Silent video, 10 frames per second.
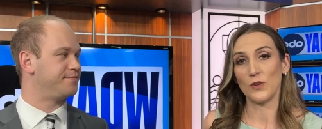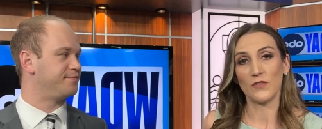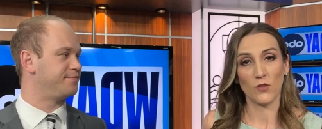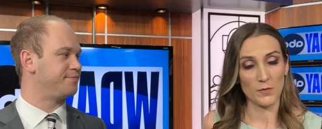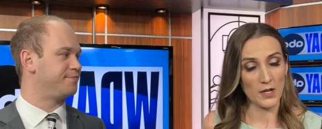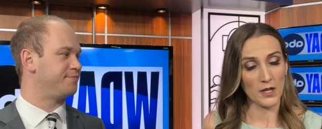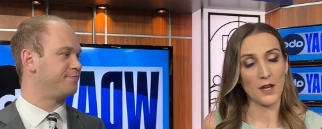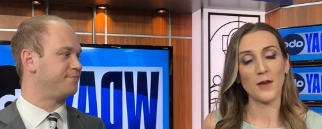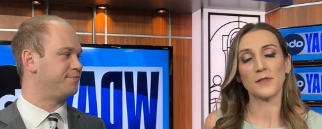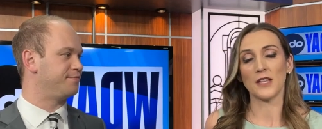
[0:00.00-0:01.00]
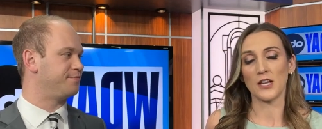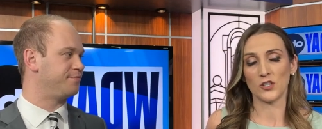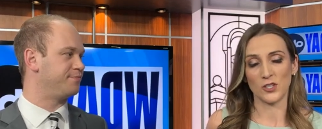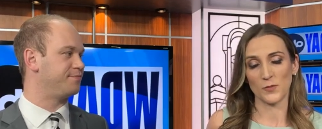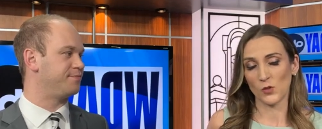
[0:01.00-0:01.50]
Speaker 1: to InForum.com slash
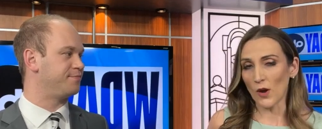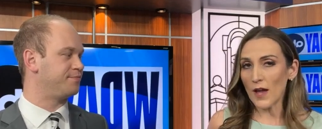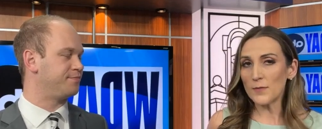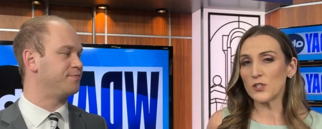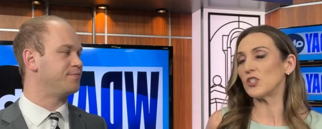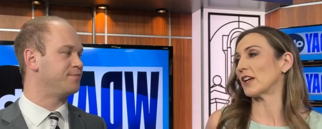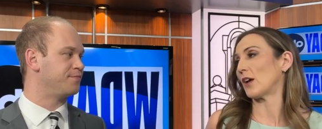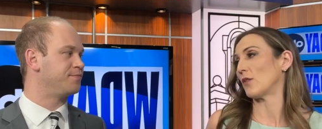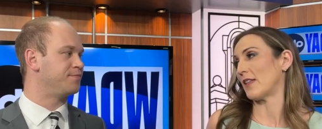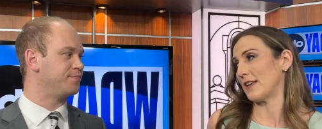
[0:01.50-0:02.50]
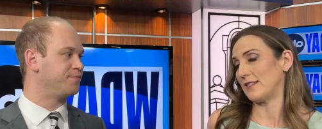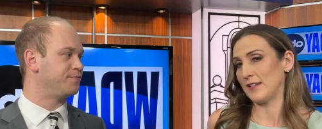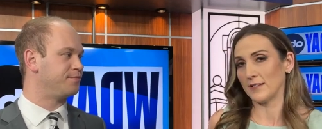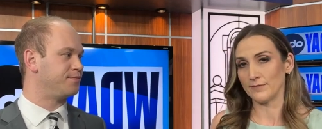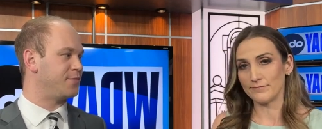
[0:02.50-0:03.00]
subscribe to check out that deal.